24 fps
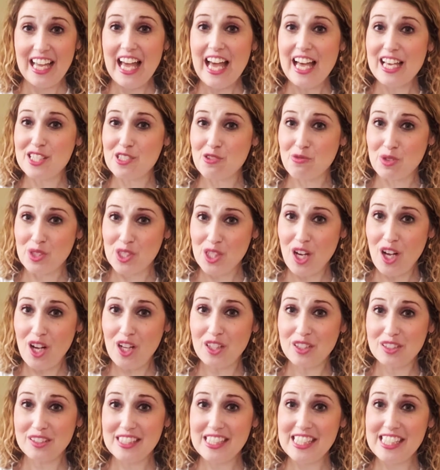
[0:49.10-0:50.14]
As a
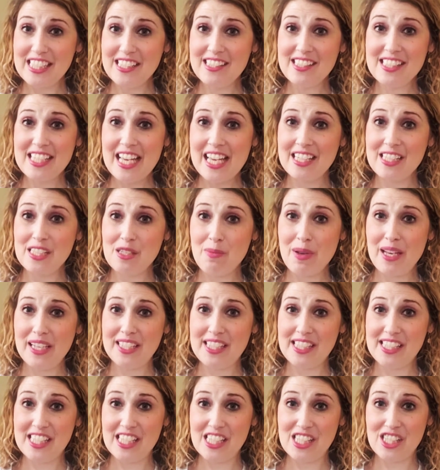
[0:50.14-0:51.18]
result, teens tend to make
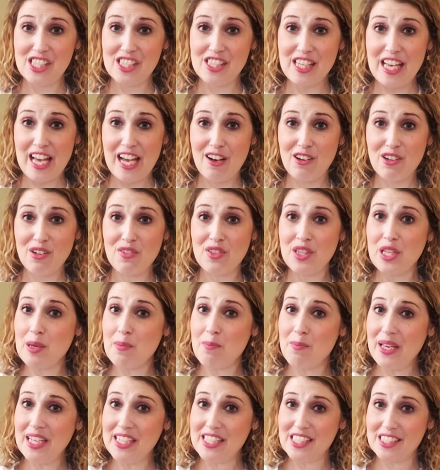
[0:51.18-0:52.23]
decisions out of the
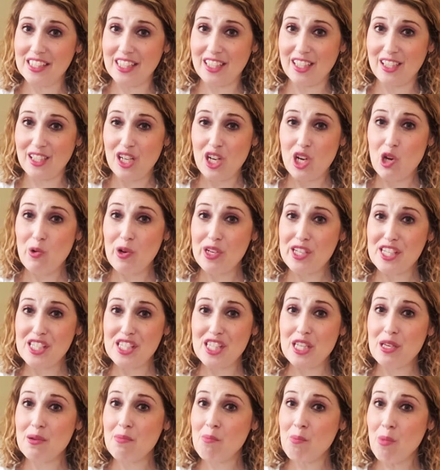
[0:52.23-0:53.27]
amygdala, which is
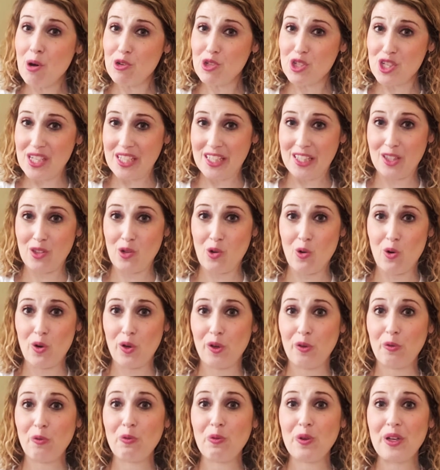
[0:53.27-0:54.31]
the emotional
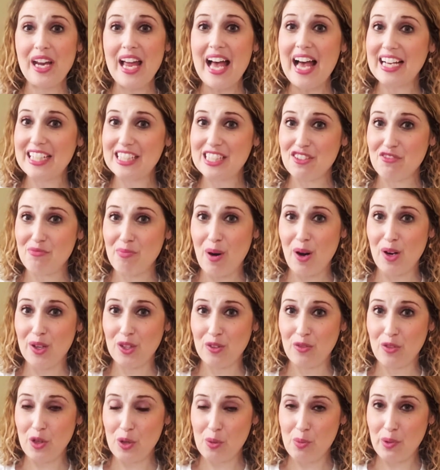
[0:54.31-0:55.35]
or reactive part
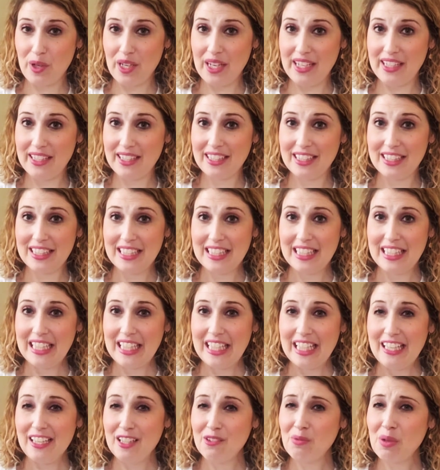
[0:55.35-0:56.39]
of your brain.
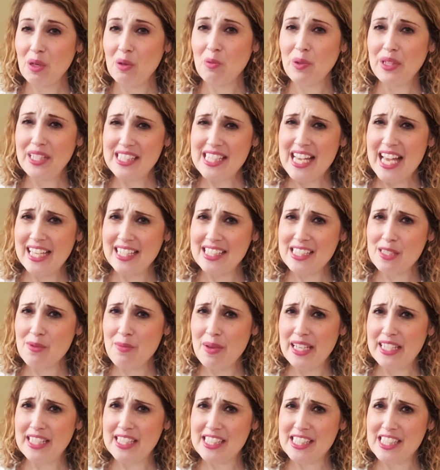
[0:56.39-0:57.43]
And when we tend to
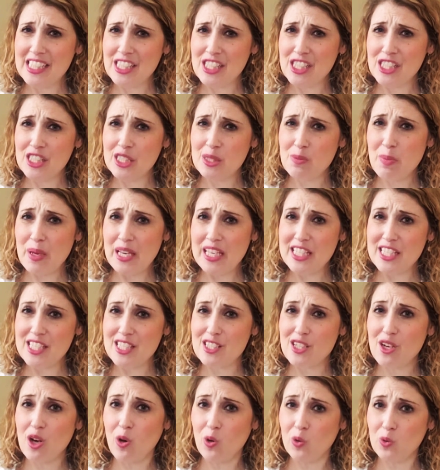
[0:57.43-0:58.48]
make decisions
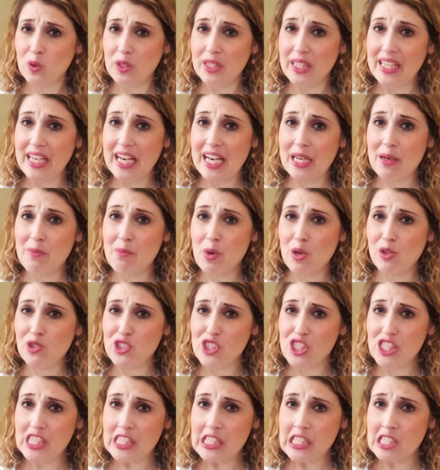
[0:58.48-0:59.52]
based only on
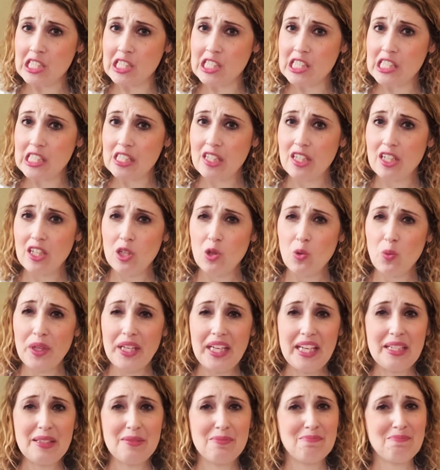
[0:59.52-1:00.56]
emotions,
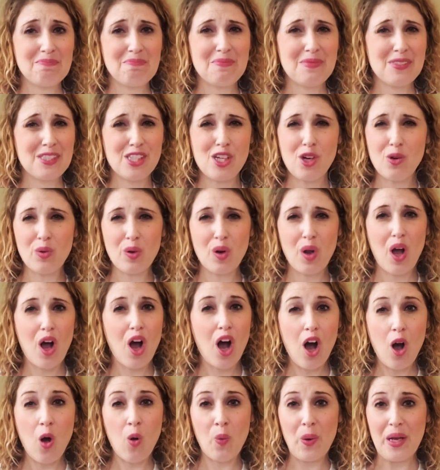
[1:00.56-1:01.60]
we don't
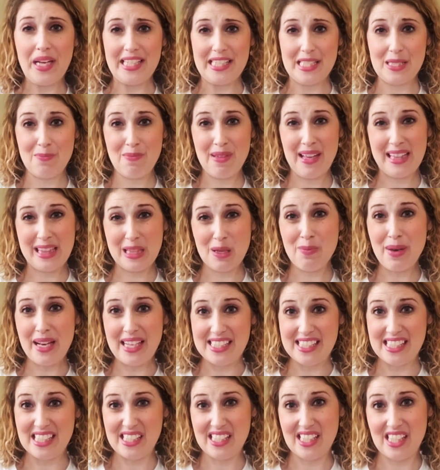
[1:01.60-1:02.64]
always make the
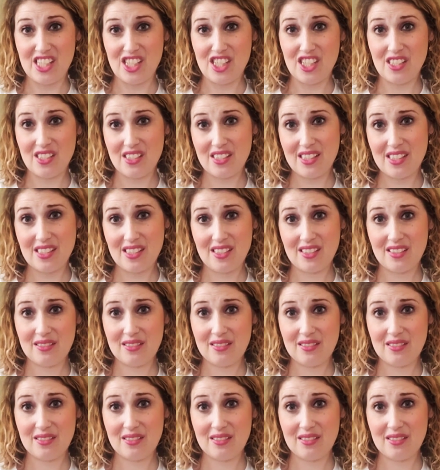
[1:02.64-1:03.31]
best decisions.